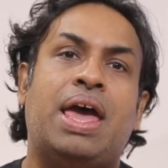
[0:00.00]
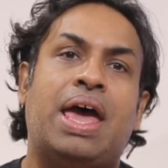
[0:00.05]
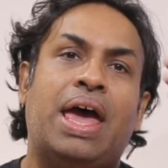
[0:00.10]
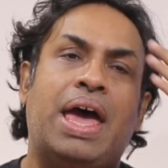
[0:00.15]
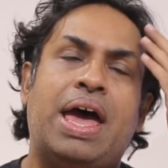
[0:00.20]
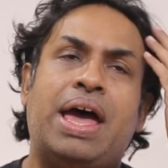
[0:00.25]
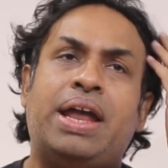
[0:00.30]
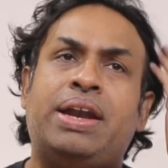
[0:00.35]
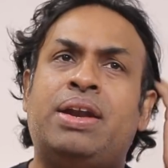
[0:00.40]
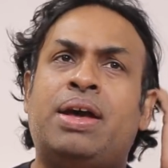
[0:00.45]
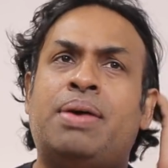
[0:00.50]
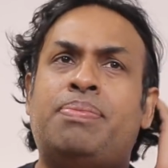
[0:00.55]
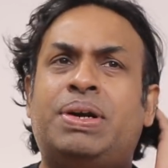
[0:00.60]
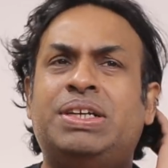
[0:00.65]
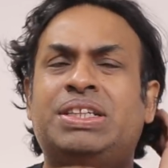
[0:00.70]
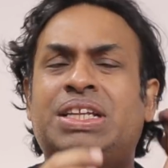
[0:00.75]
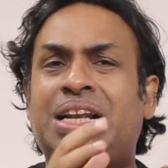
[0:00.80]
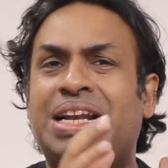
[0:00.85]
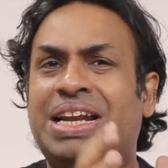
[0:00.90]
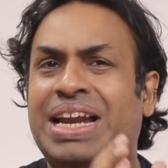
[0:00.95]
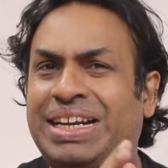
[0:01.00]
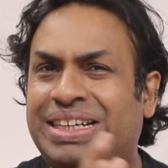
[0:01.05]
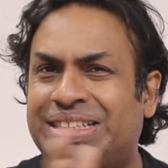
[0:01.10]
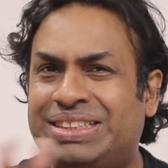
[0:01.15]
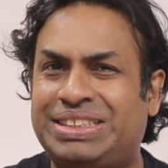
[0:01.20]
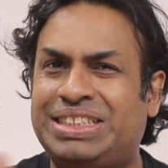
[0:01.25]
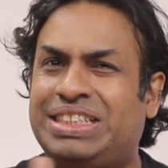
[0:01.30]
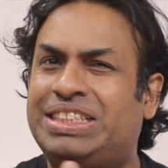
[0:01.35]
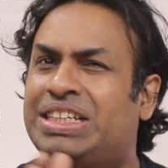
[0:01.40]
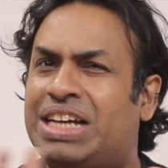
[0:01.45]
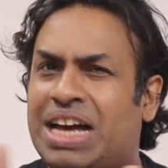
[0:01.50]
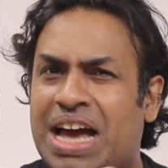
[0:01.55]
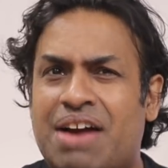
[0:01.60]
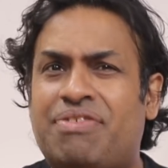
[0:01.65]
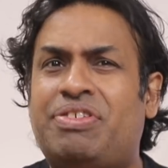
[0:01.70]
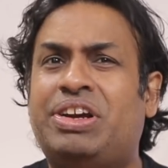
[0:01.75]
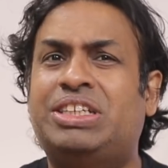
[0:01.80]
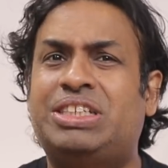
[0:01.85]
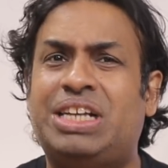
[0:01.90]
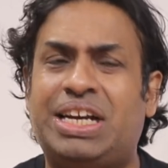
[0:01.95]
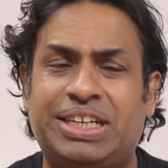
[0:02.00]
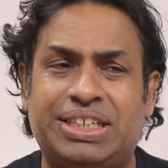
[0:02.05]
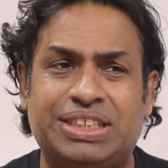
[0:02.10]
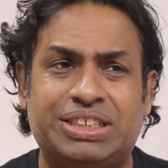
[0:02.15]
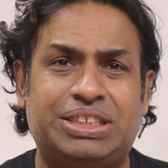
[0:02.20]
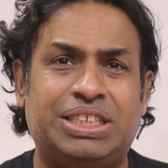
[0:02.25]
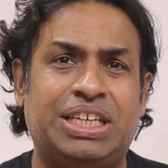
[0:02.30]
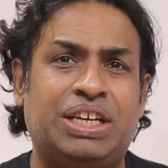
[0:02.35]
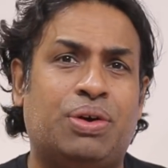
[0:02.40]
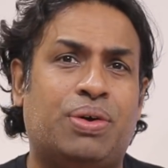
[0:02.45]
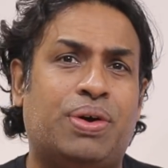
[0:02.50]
And but the latency, the average latency